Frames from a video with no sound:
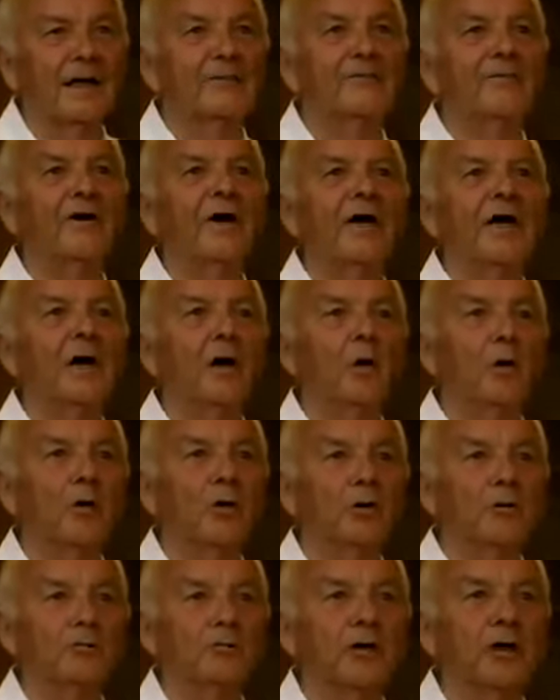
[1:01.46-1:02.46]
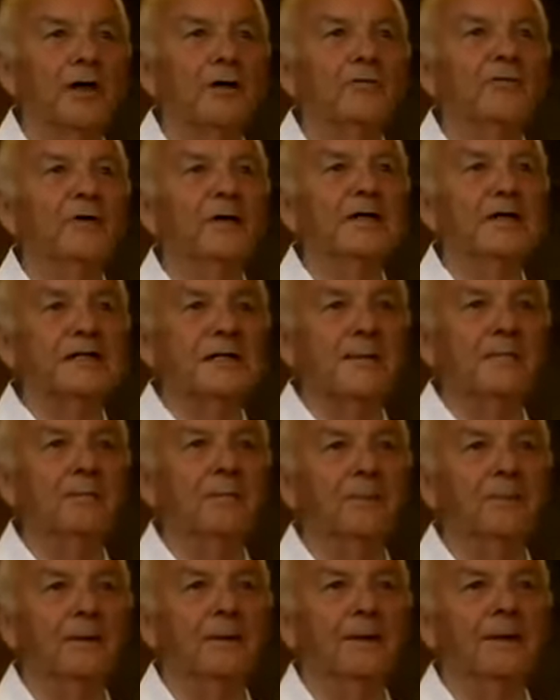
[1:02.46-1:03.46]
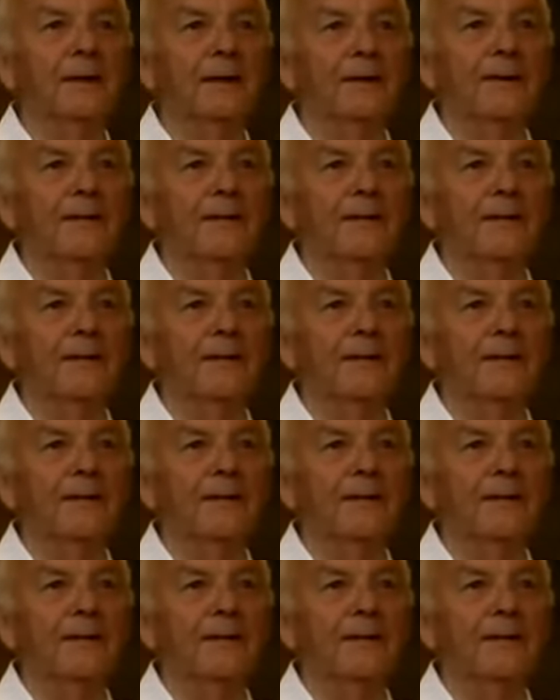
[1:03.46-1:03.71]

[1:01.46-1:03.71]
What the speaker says: And very ordinary and very simple.